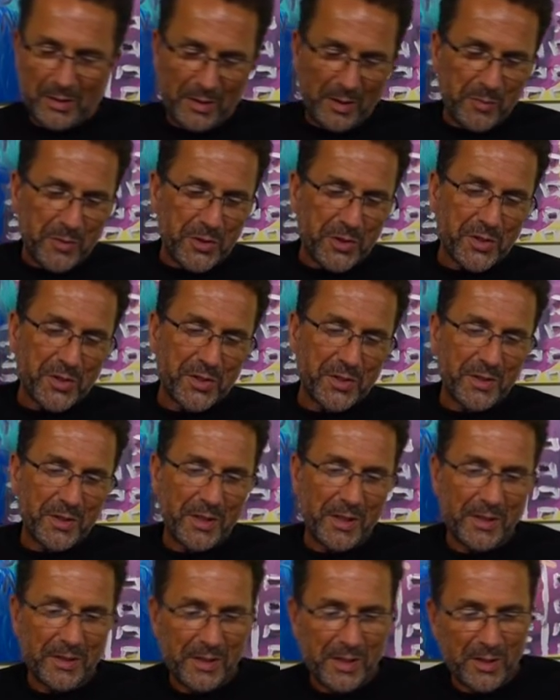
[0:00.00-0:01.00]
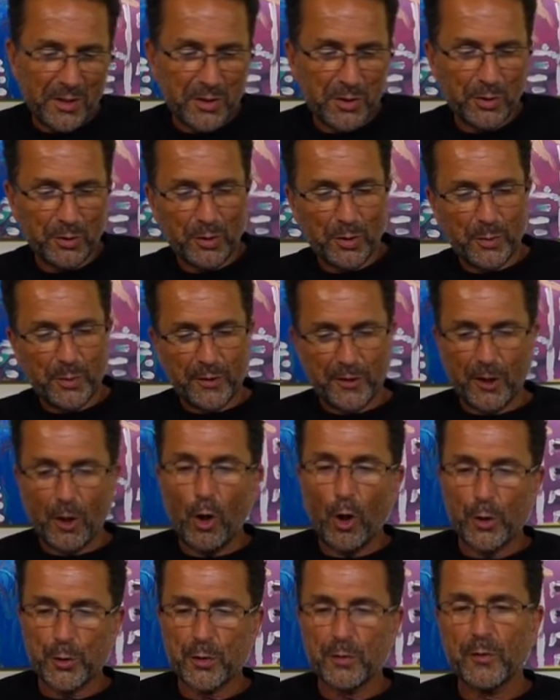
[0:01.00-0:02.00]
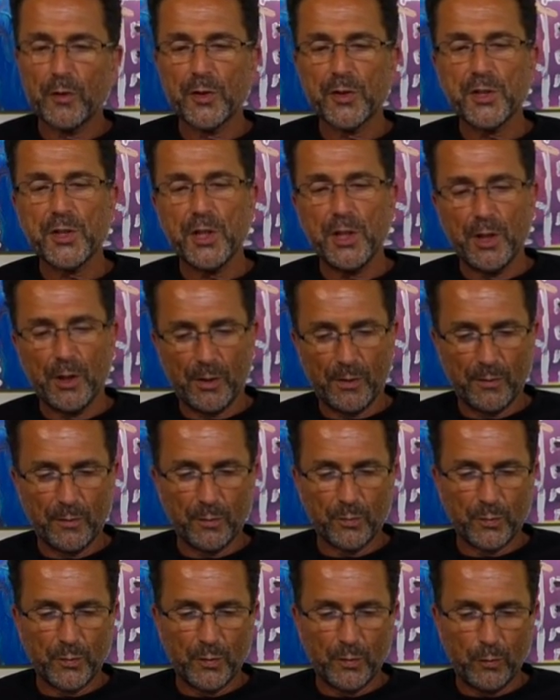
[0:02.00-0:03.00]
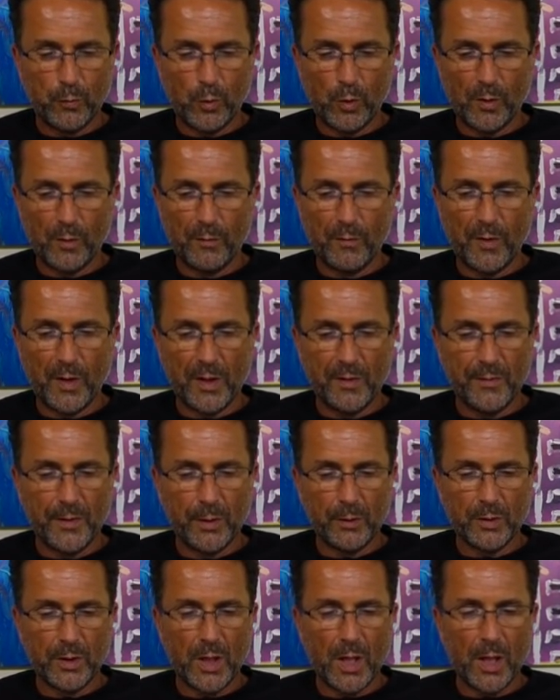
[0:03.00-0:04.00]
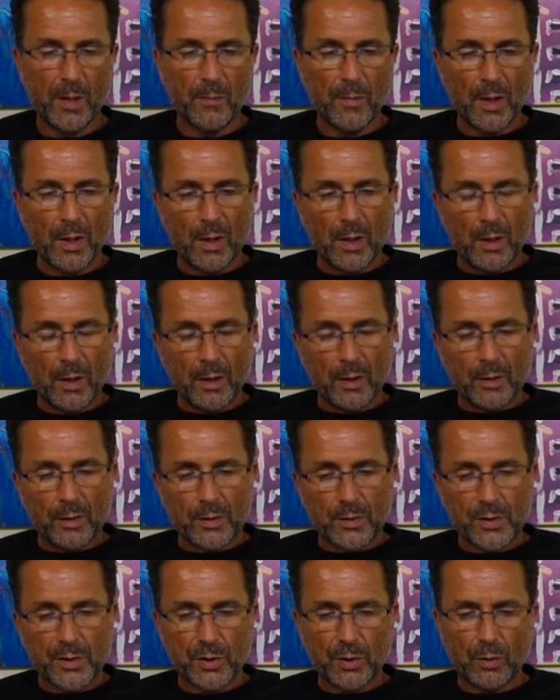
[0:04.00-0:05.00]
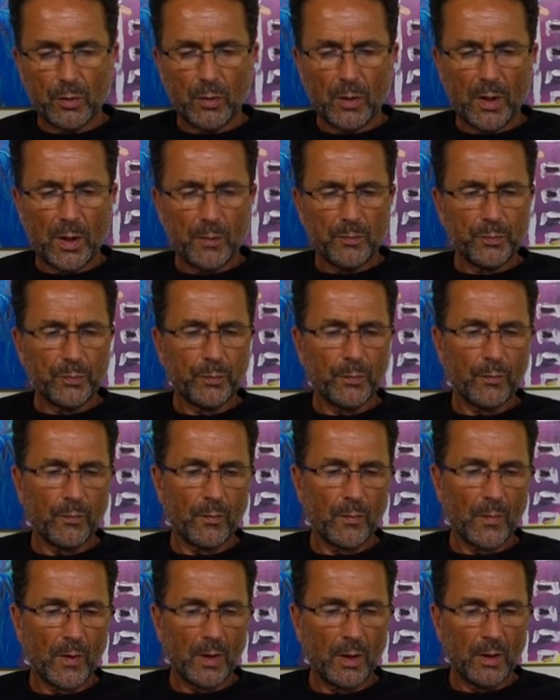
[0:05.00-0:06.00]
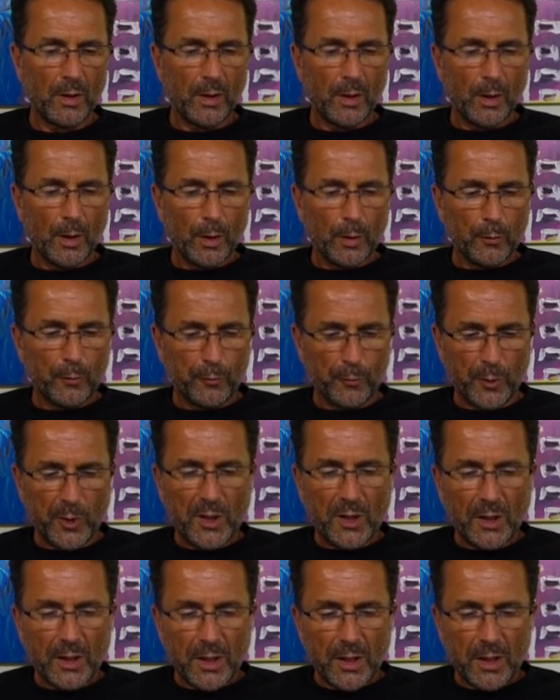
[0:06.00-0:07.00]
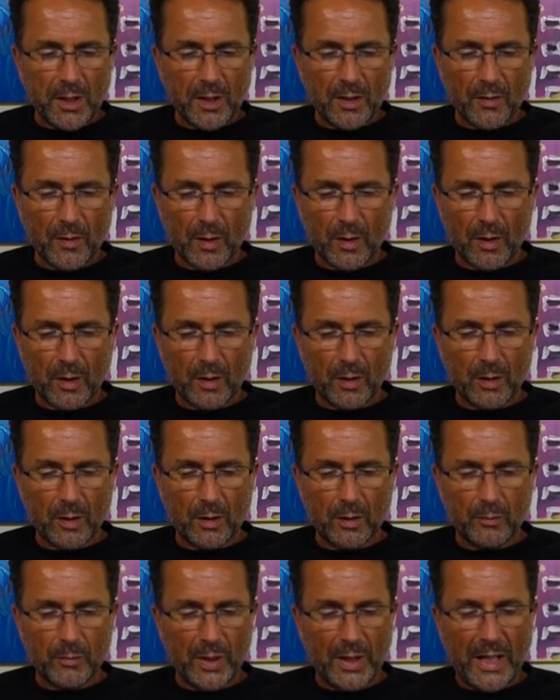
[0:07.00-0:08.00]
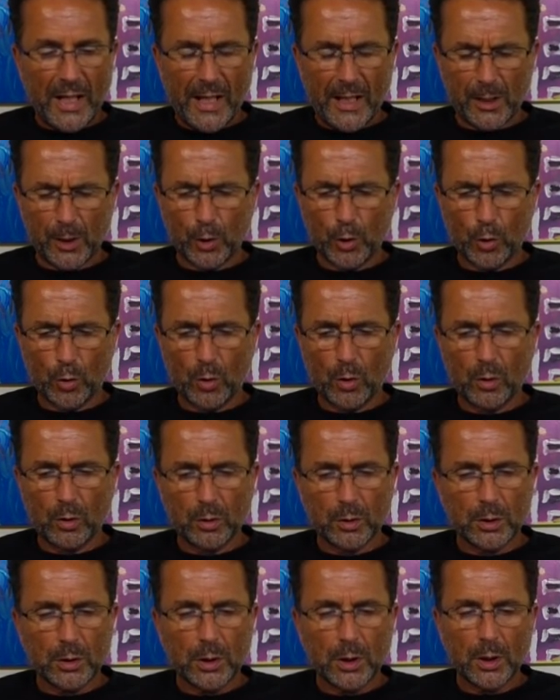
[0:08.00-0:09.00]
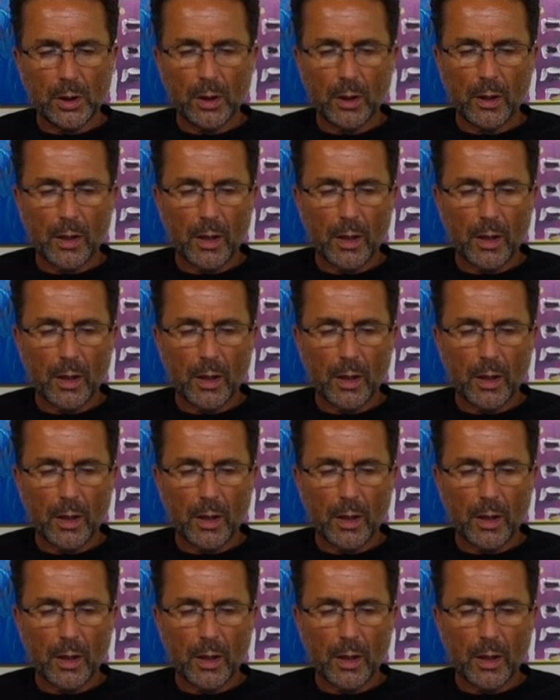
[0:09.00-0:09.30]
Let me just get into a little bit of controversy here for the fun of it. Okay, so um, Freelee, the banana girl,